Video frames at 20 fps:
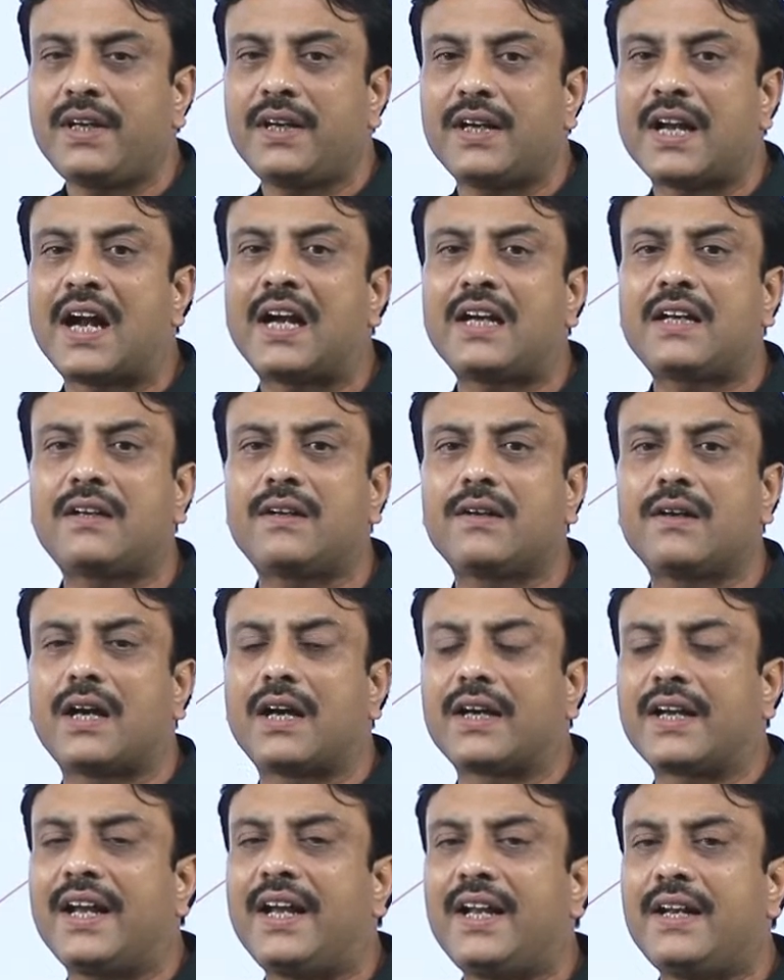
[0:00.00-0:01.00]
That
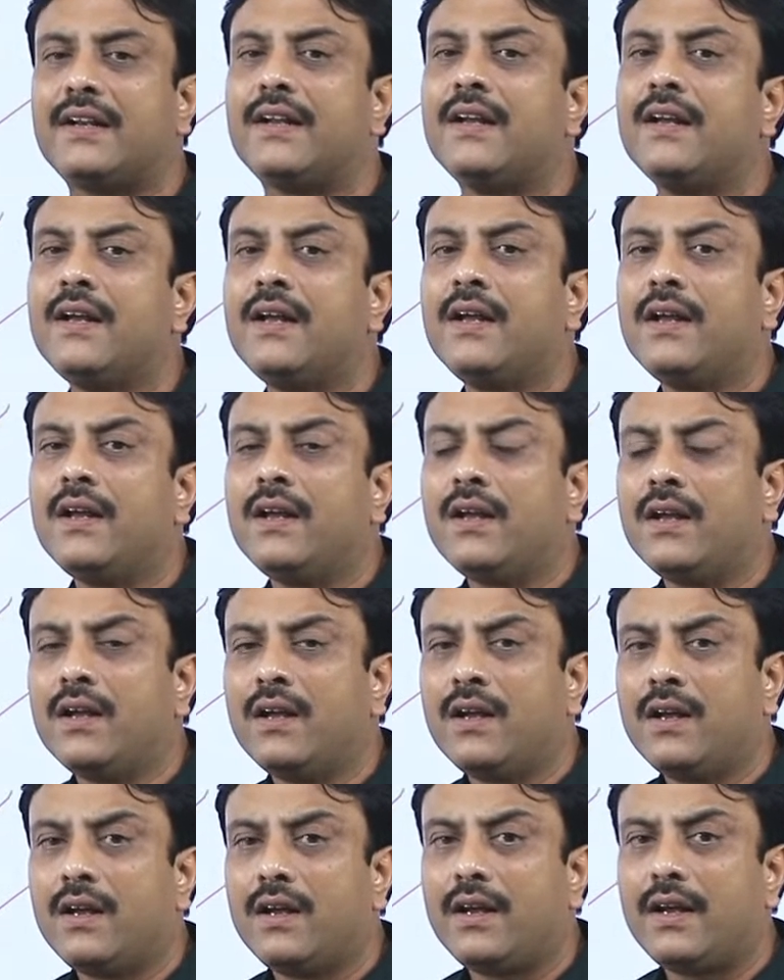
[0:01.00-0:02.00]
again
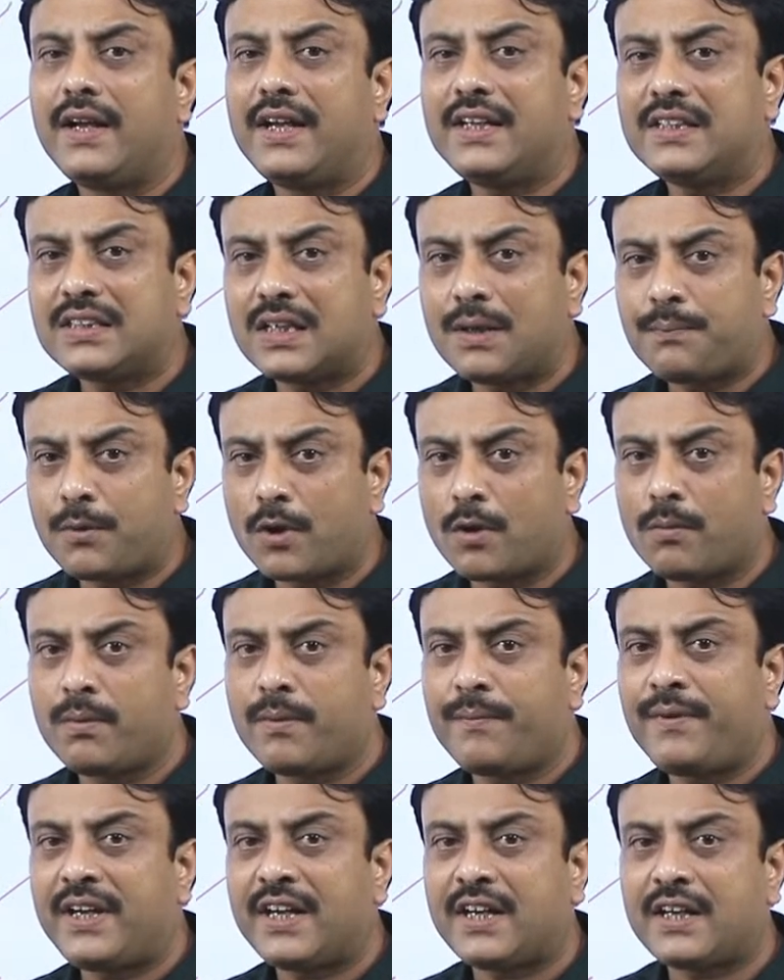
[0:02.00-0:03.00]
is a
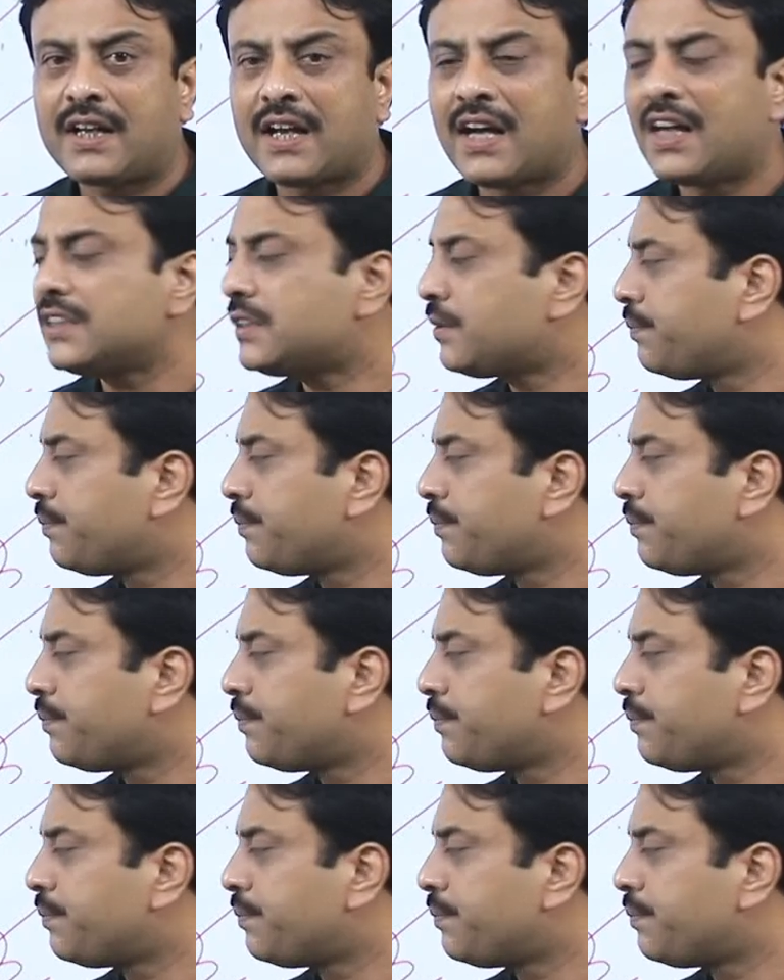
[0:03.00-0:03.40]
problematic task,